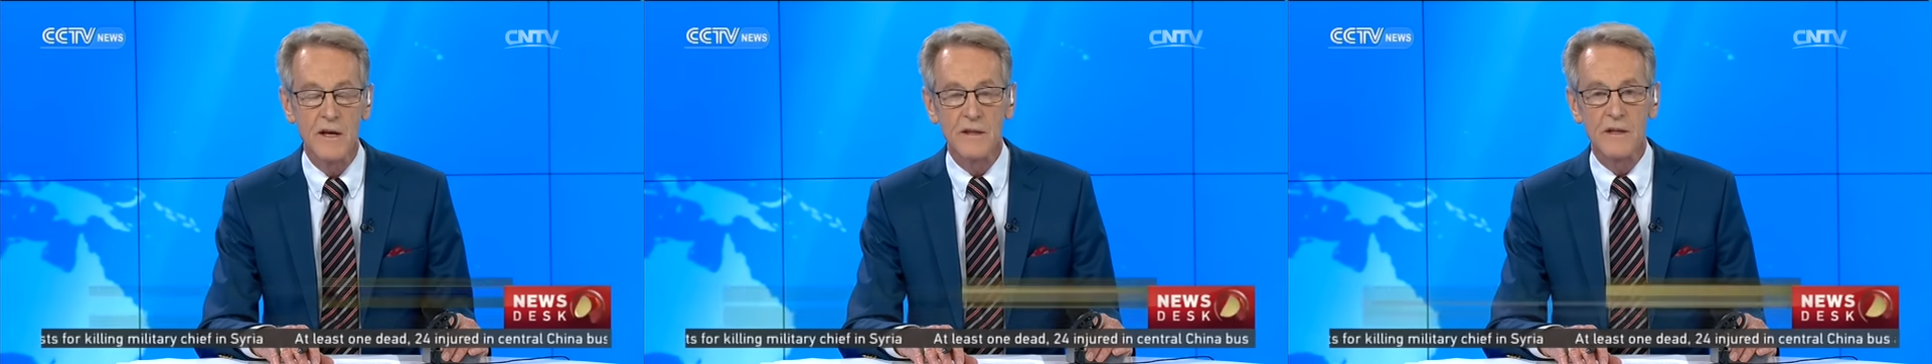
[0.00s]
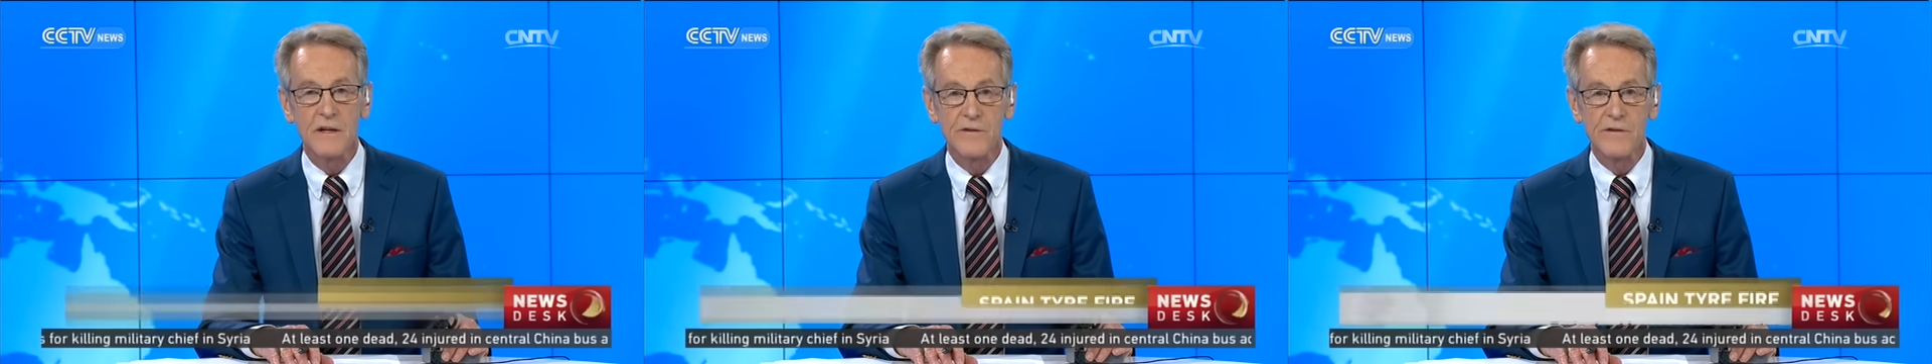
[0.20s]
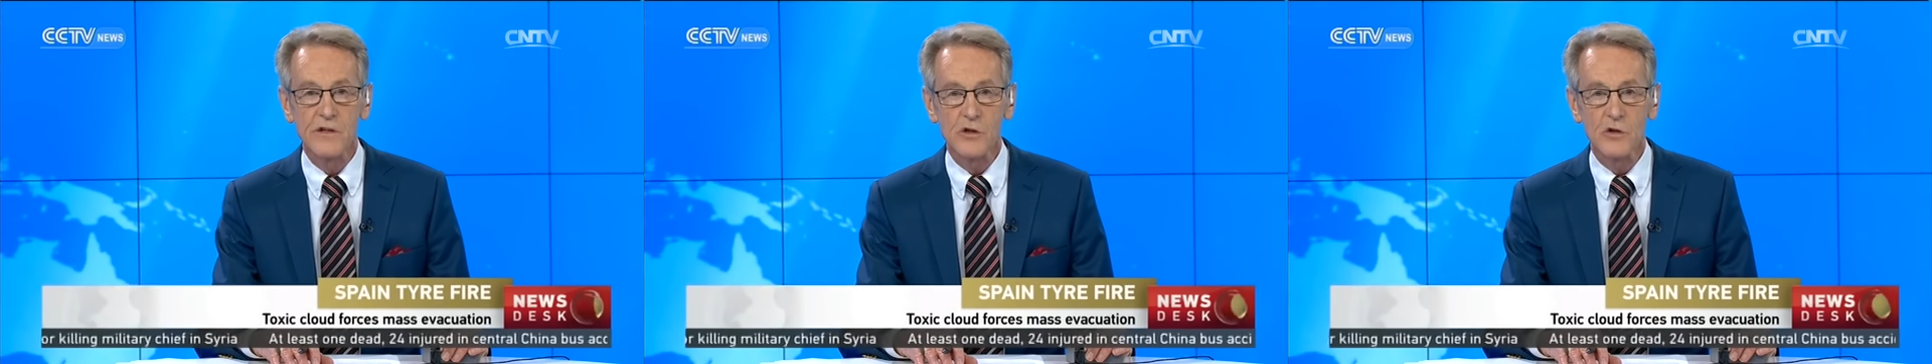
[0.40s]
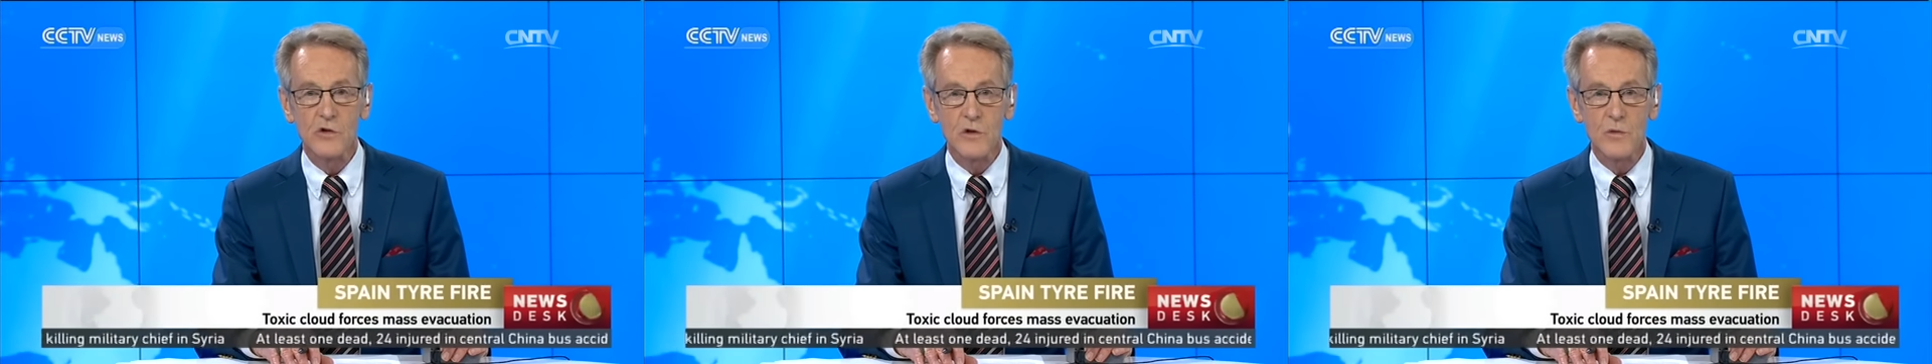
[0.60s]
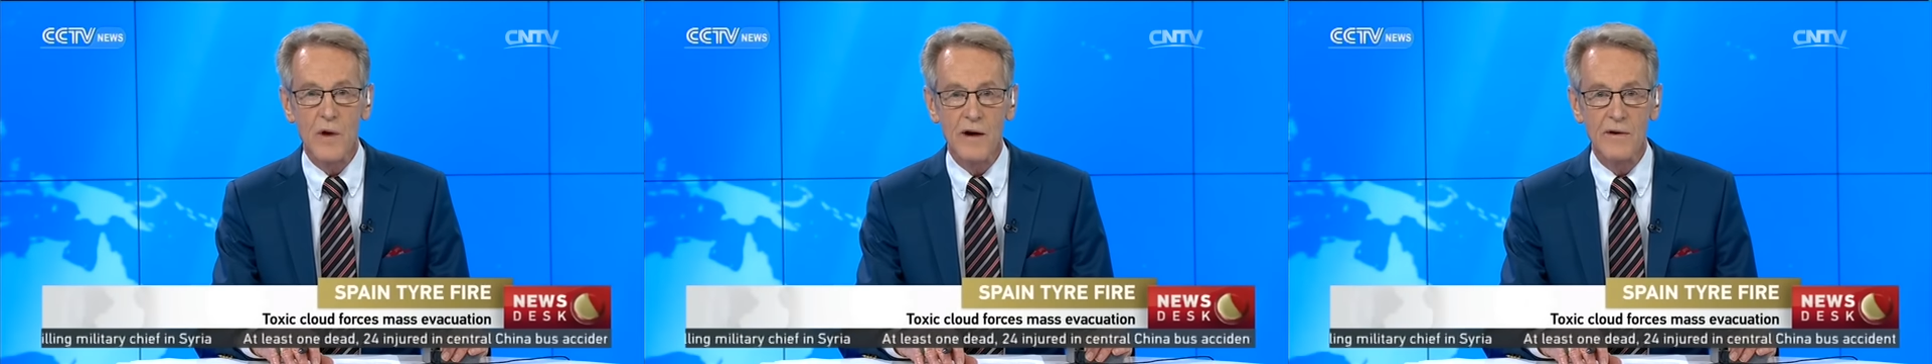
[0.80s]
that
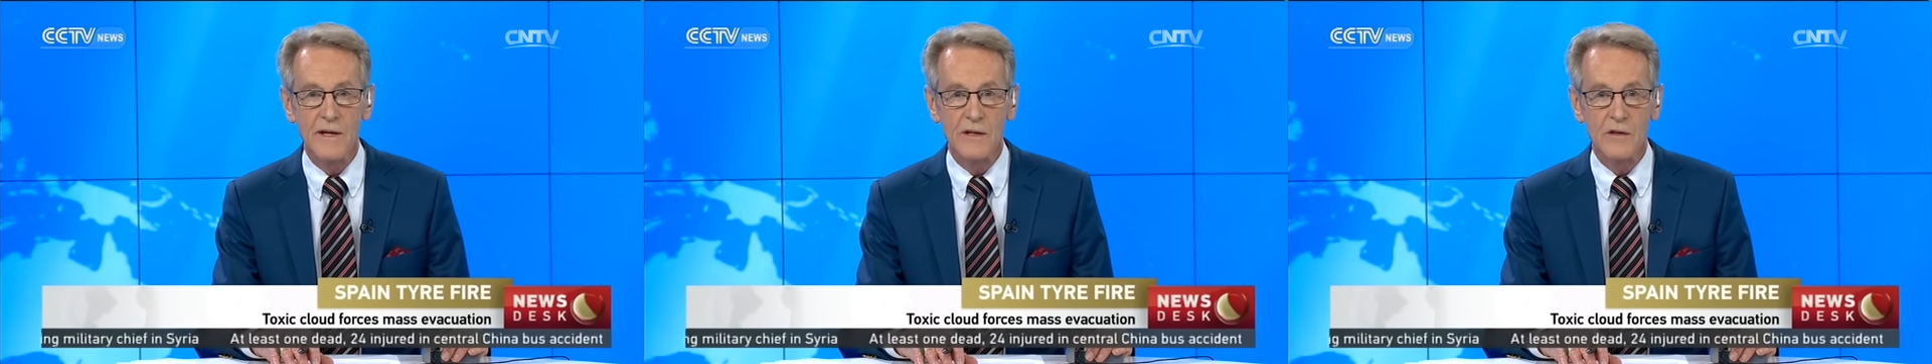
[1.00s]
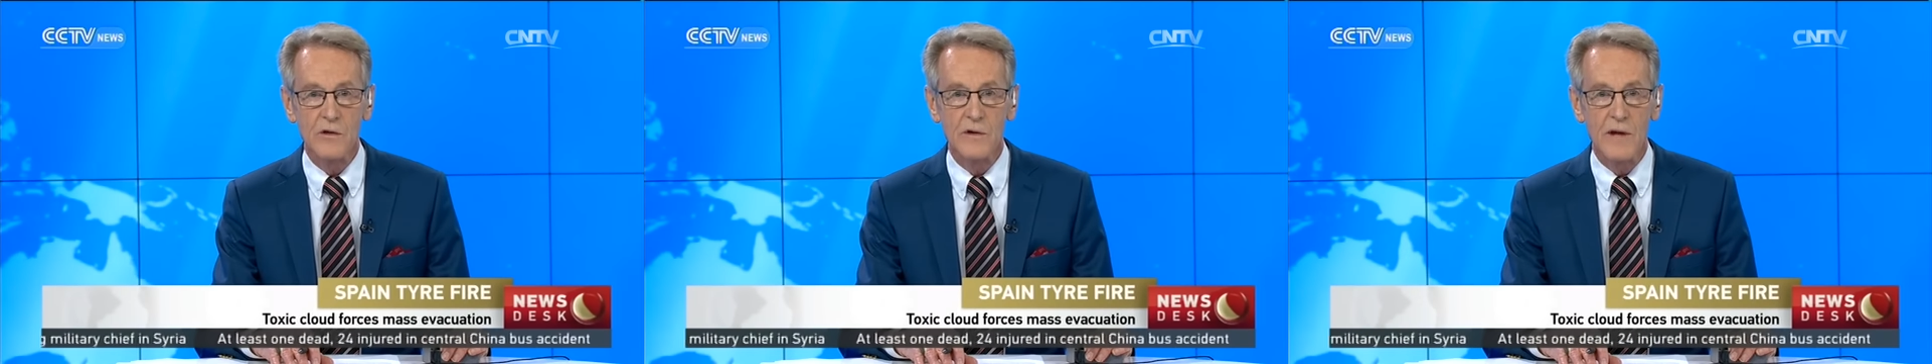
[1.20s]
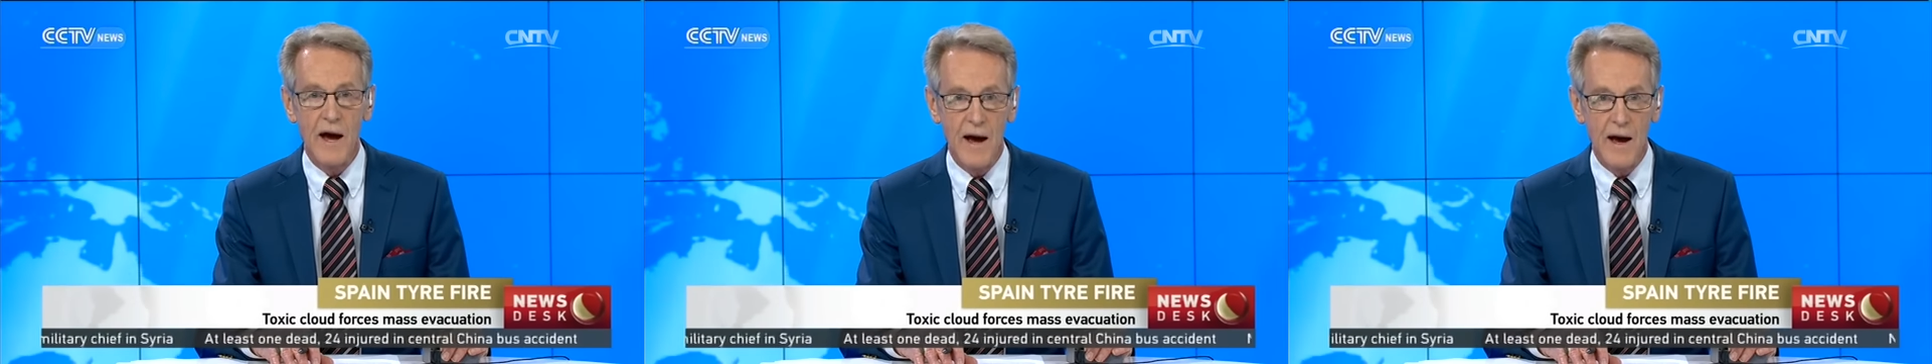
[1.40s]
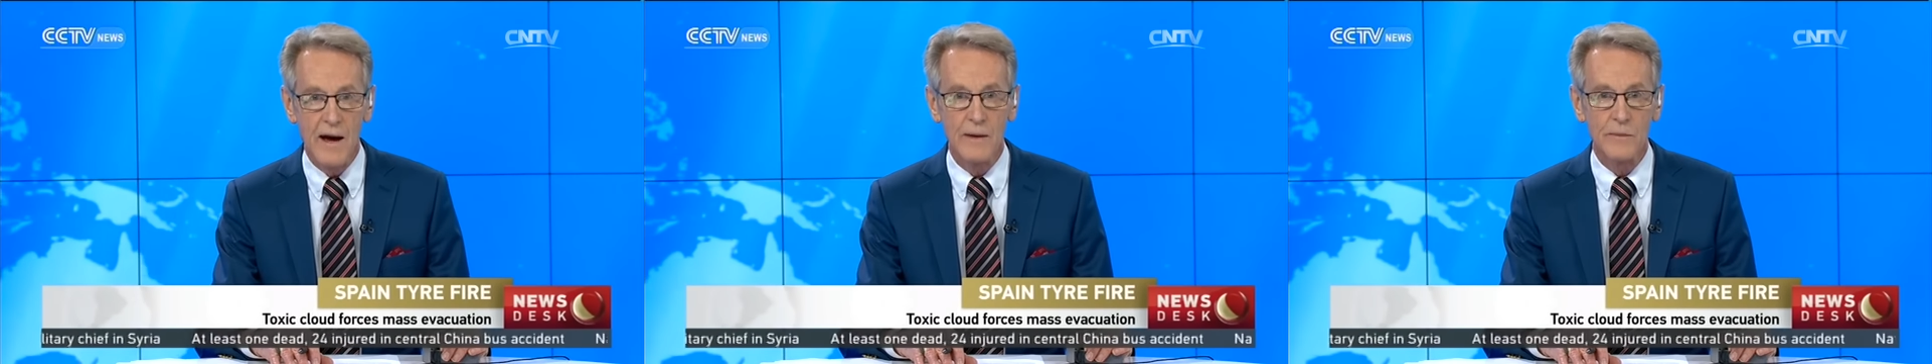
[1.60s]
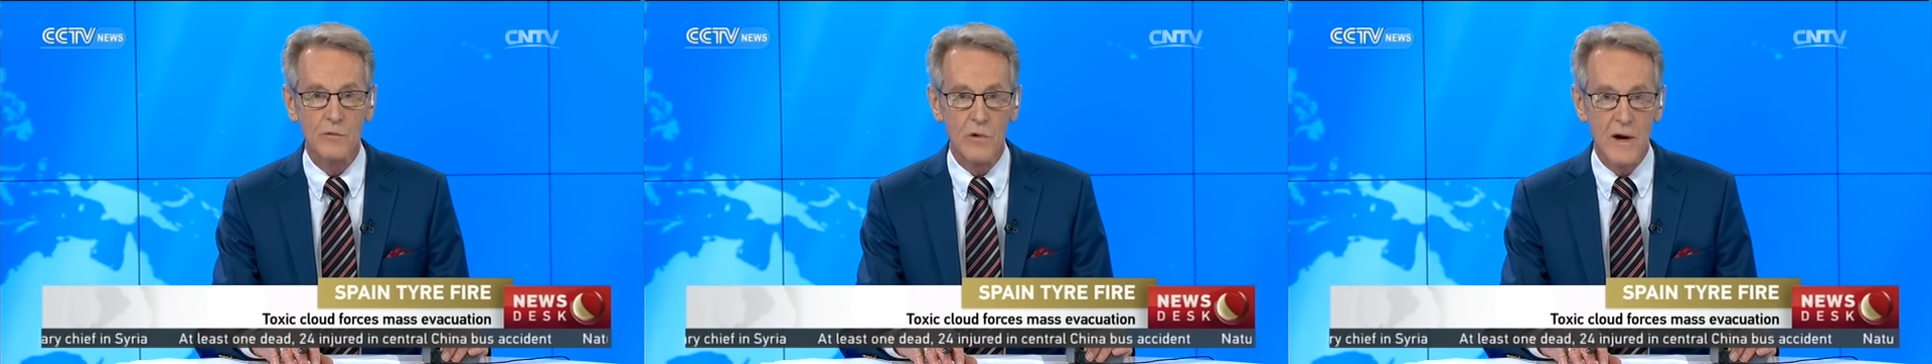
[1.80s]
officials worry could
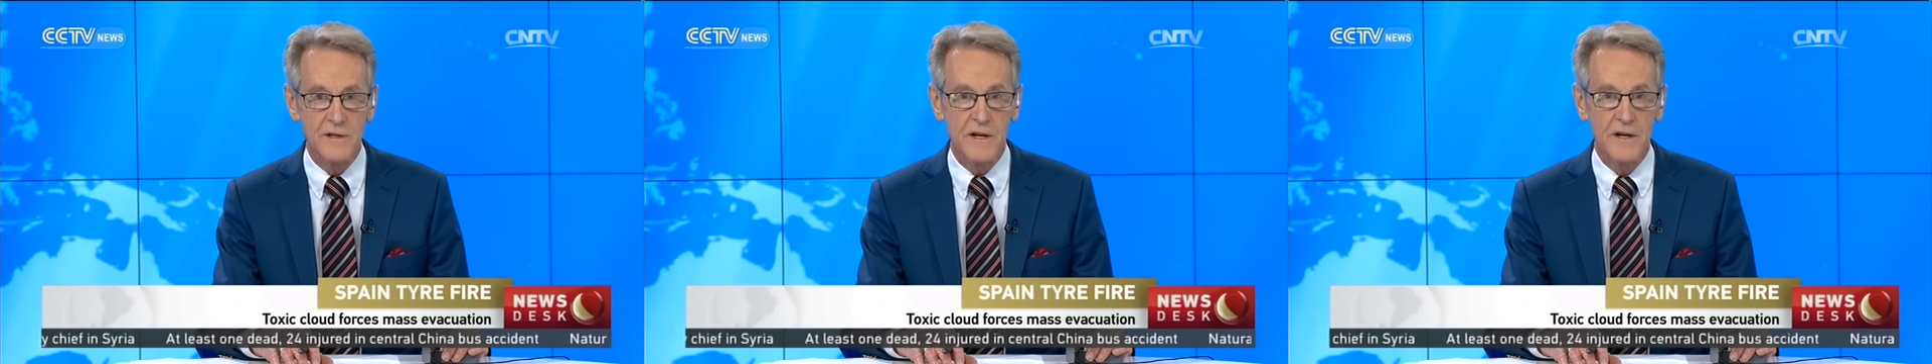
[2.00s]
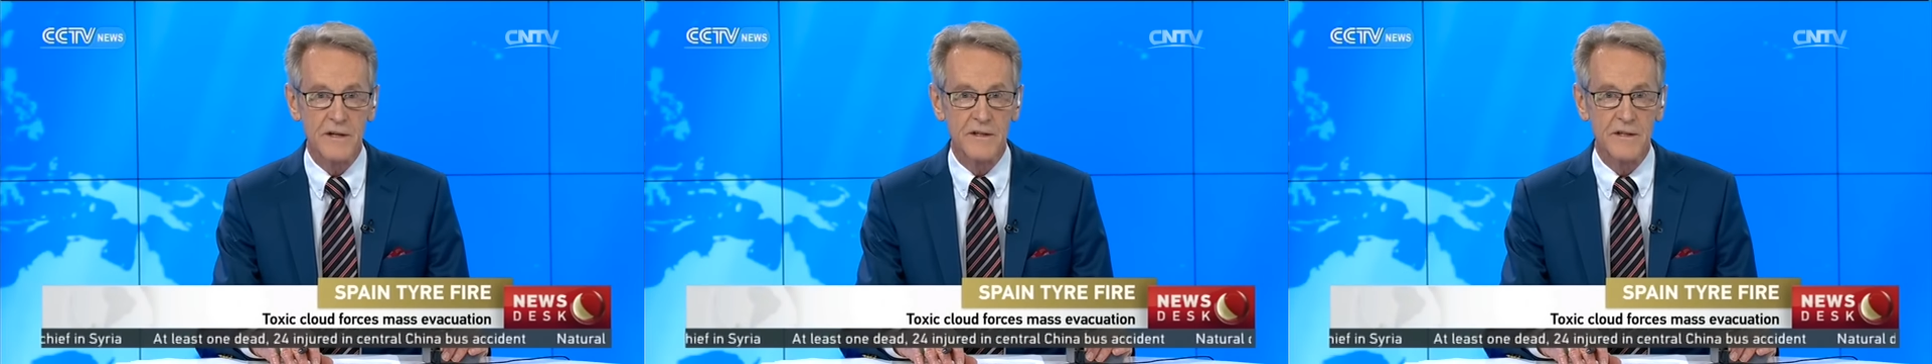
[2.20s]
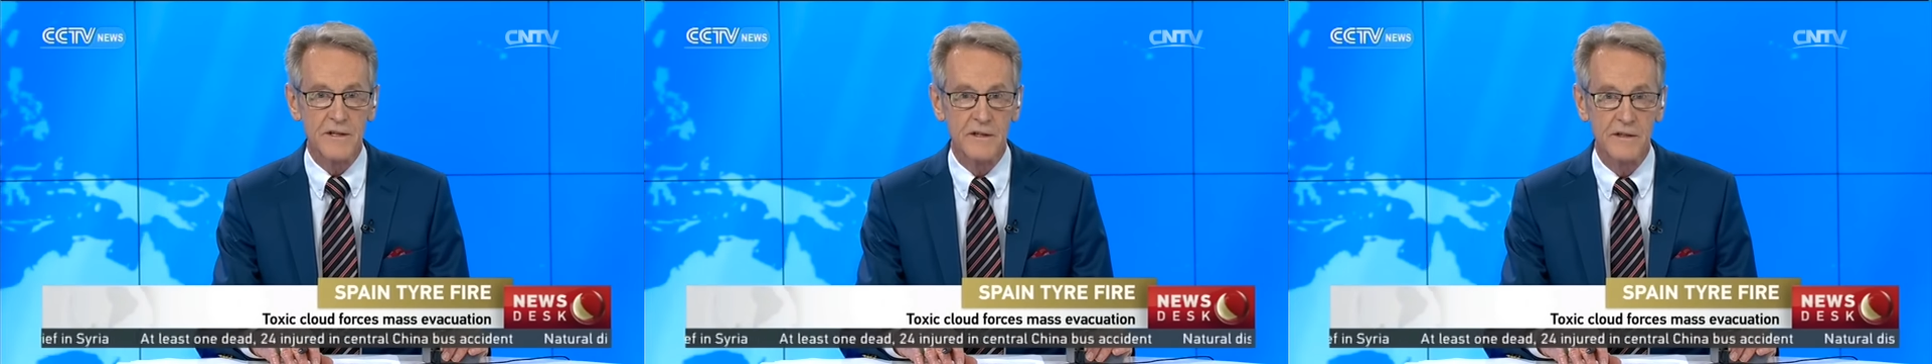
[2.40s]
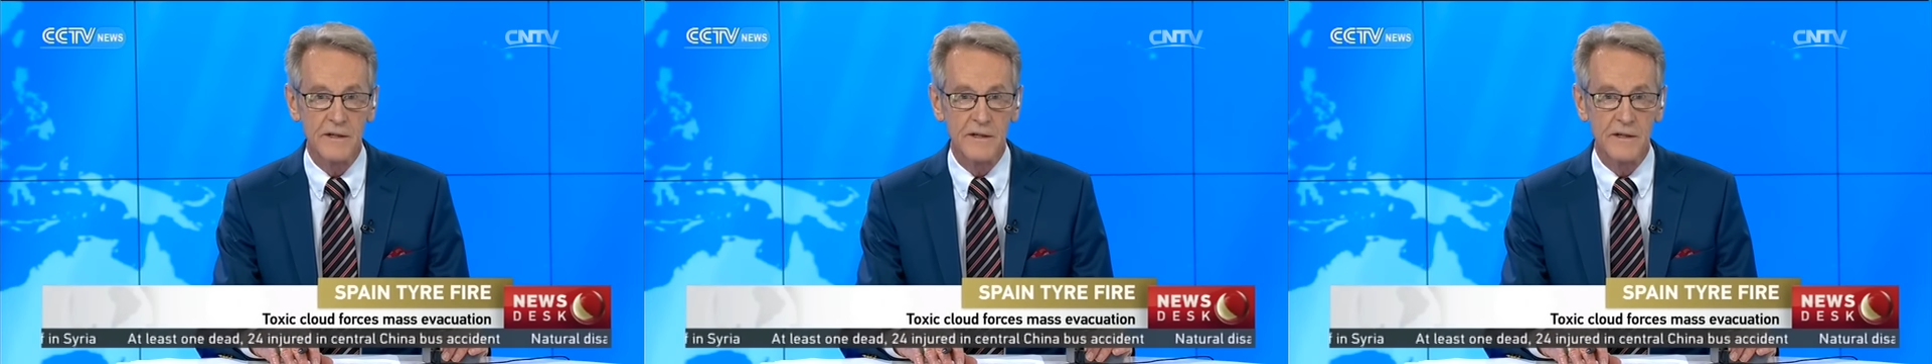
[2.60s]
harm residents